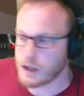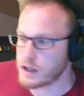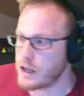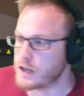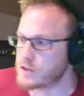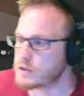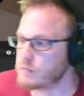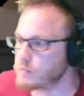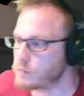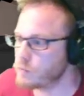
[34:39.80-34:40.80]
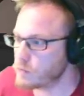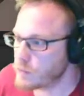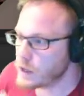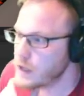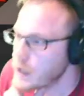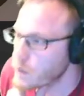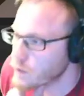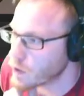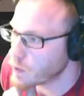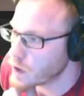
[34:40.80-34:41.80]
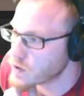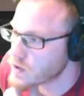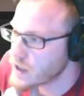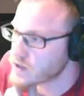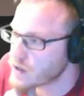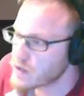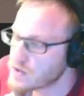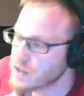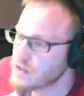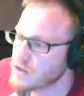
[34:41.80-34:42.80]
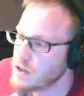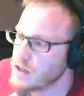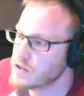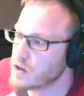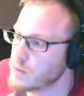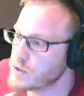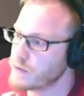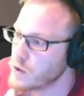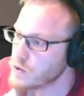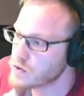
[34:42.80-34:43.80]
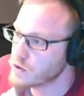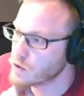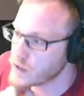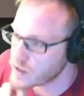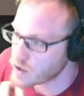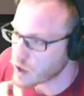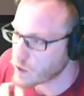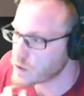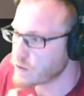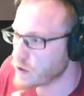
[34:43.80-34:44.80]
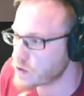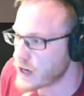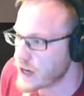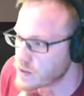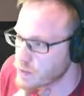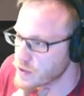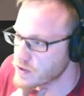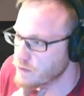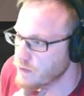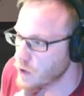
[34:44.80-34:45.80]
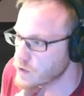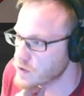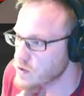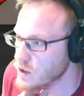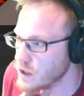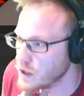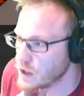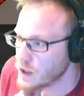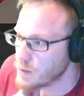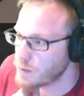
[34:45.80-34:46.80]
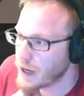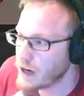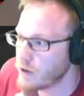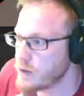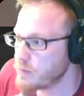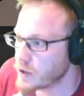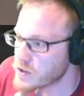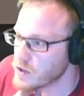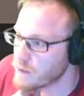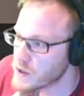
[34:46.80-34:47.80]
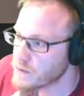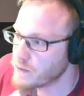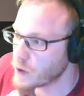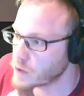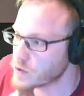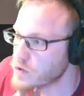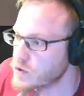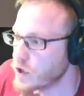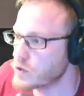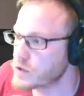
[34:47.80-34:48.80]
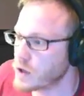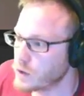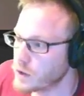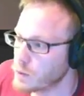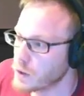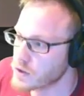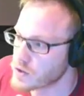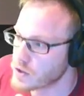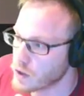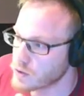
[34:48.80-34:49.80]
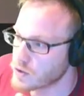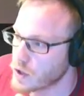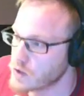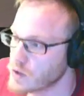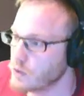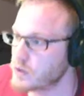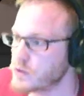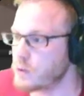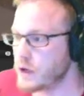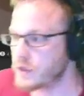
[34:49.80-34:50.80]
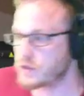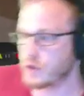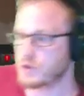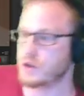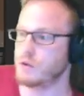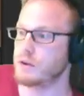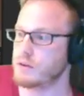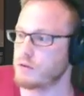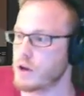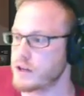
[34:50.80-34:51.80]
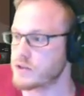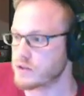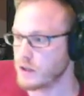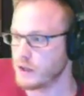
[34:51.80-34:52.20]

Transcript: Yes, in here we've got the world states. Answered intercom is false, greeted Joe is false, has a prisoner false, player in boss office false, Joe scolded once, Joe scolded twice, Joe scolded thrice.